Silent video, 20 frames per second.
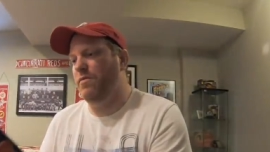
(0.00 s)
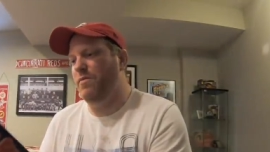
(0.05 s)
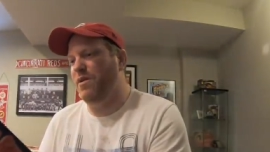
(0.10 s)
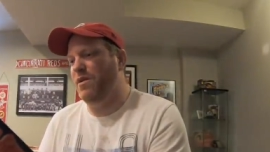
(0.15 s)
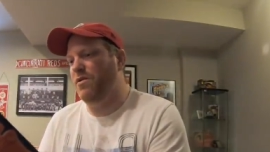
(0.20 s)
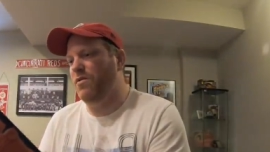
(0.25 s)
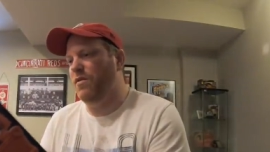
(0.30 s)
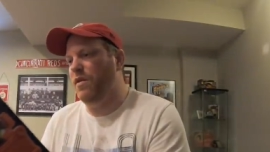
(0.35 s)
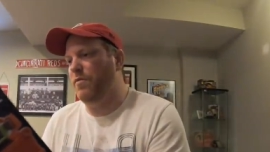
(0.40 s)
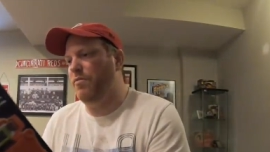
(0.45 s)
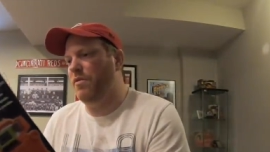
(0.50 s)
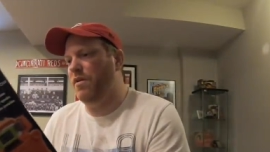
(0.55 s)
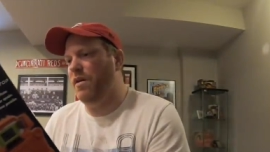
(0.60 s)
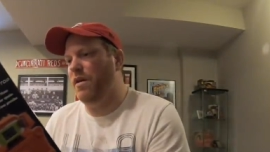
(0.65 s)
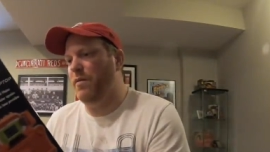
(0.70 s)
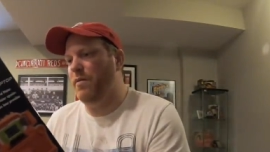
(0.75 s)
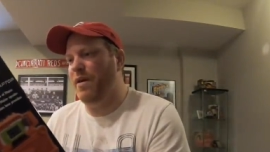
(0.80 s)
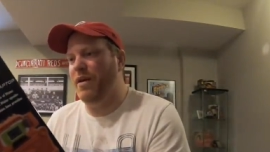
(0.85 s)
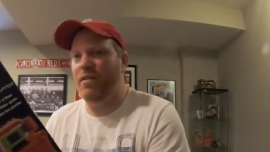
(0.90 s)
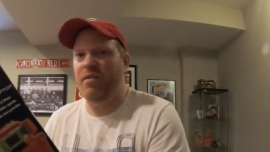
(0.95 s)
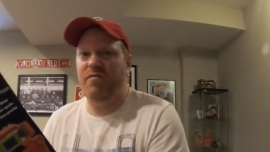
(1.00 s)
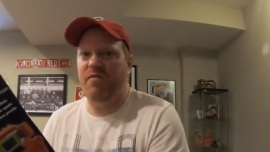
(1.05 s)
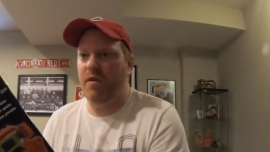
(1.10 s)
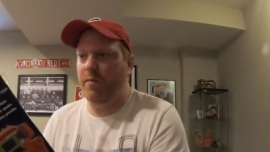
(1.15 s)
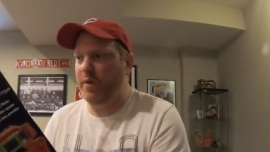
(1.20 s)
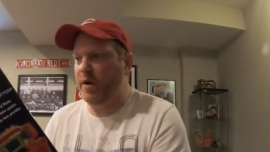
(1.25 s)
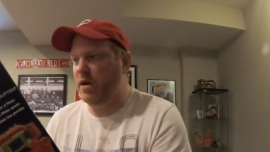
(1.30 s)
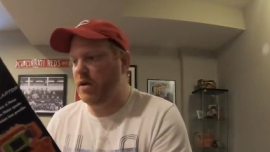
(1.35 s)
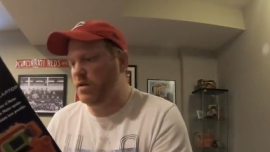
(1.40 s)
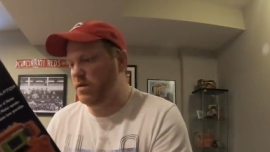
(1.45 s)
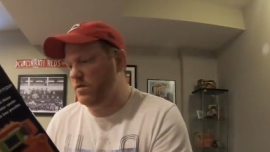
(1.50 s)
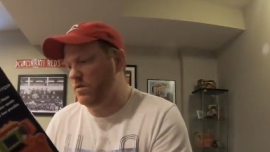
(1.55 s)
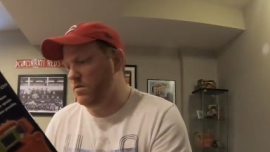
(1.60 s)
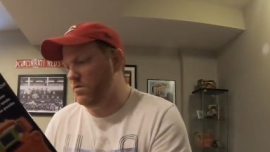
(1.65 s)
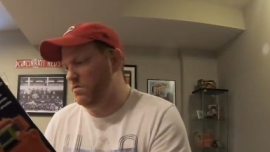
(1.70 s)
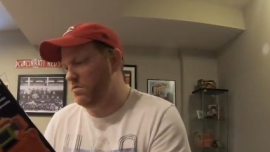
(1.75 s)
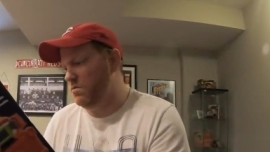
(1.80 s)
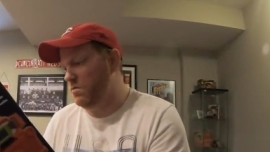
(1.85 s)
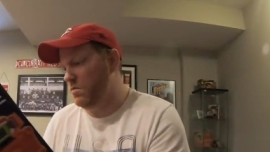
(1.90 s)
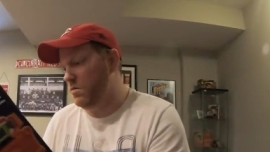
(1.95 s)
the bundle, I probably paid three
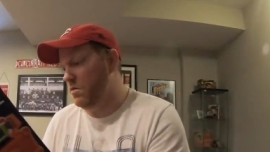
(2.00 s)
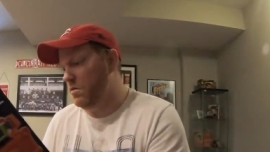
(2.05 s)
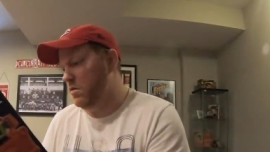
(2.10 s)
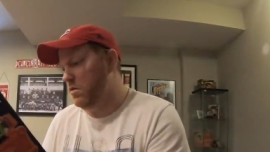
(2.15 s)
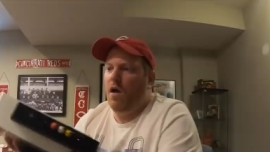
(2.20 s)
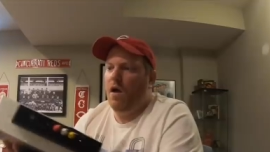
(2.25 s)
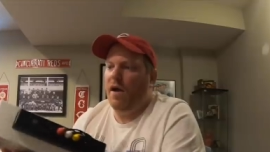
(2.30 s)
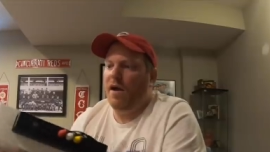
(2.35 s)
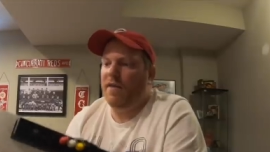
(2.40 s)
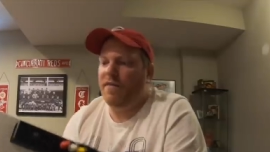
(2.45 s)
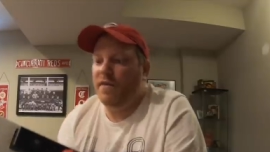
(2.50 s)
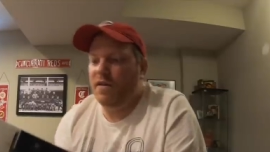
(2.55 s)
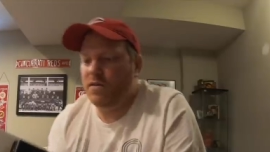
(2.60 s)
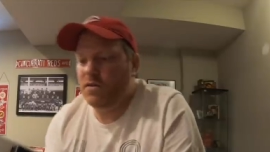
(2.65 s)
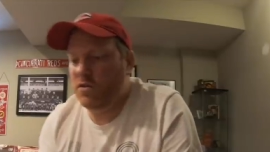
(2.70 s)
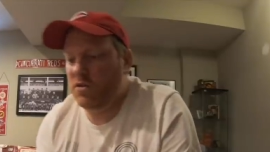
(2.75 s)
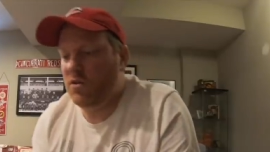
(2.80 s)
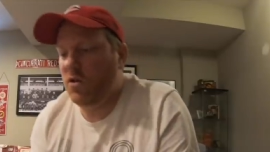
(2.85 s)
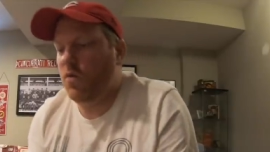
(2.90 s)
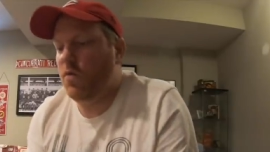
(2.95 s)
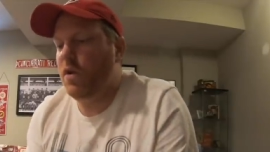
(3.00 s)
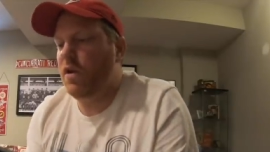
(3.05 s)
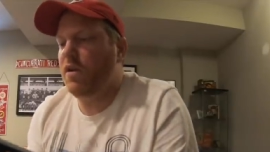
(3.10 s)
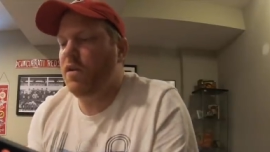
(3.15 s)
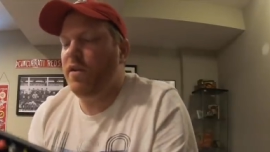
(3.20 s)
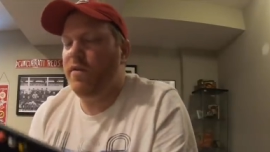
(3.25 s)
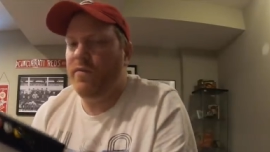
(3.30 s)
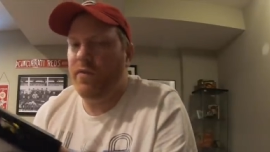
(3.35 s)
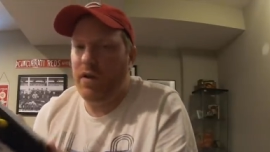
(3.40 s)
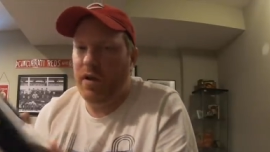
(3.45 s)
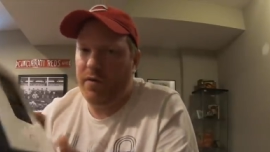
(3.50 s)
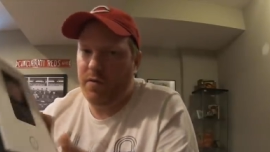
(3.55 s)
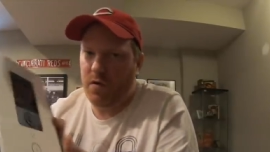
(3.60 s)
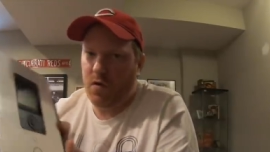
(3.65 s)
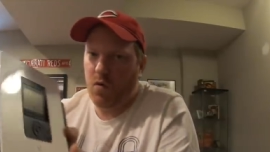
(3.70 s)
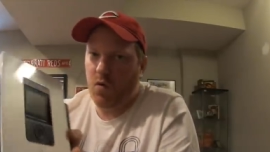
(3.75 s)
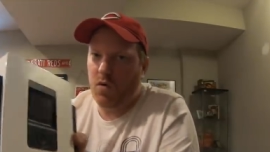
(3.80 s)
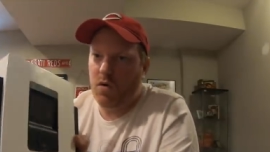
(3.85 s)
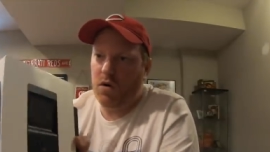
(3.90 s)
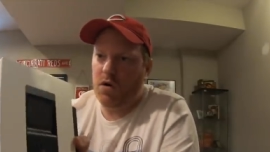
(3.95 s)
bucks. I got this Sony DVD
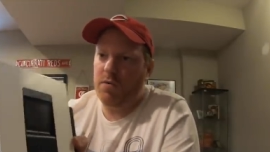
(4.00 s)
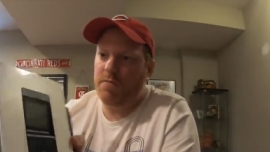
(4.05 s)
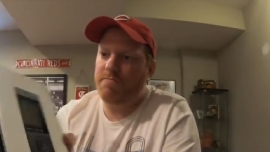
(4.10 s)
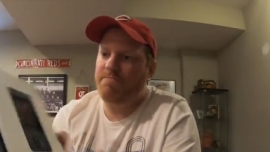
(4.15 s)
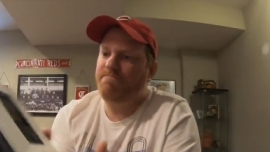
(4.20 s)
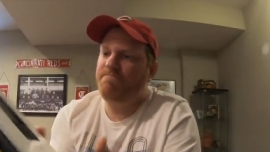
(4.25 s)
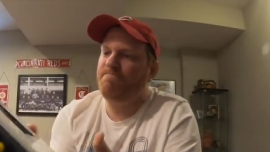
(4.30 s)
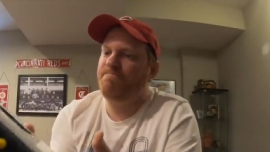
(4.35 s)
recorder.